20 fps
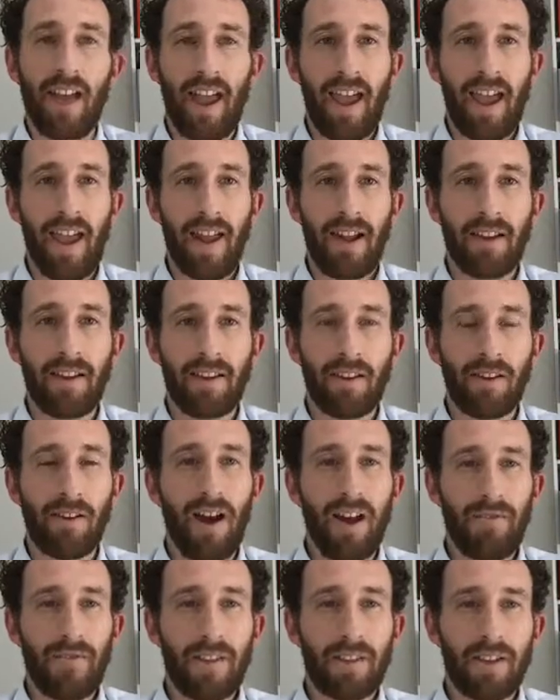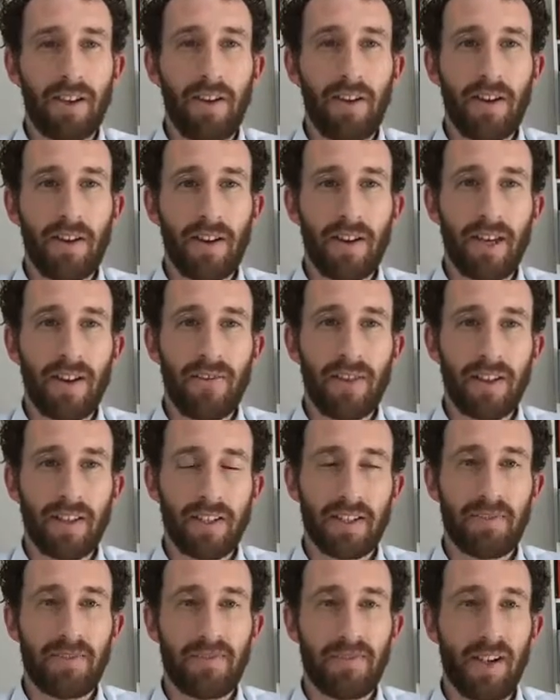And life is going to give
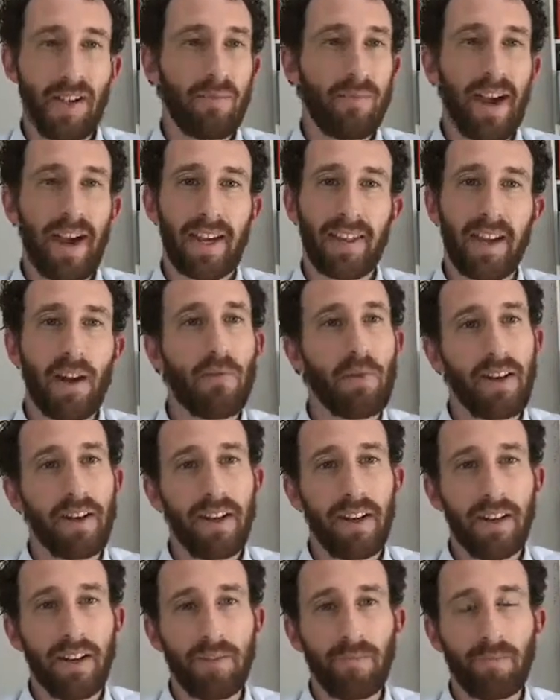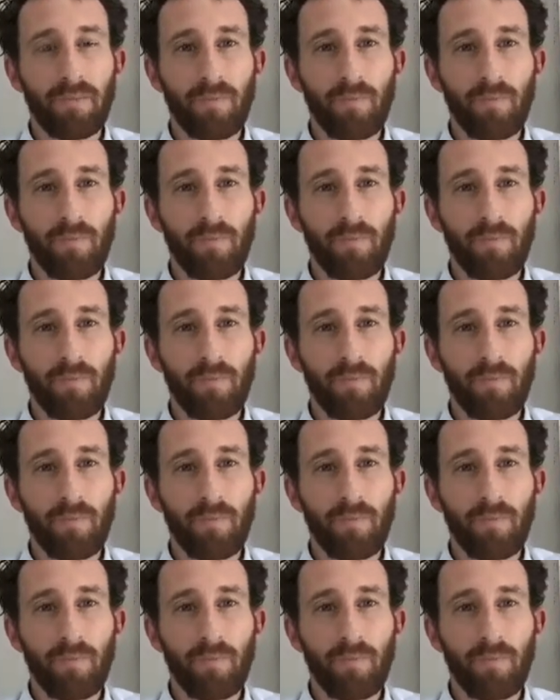us the feedback that we need.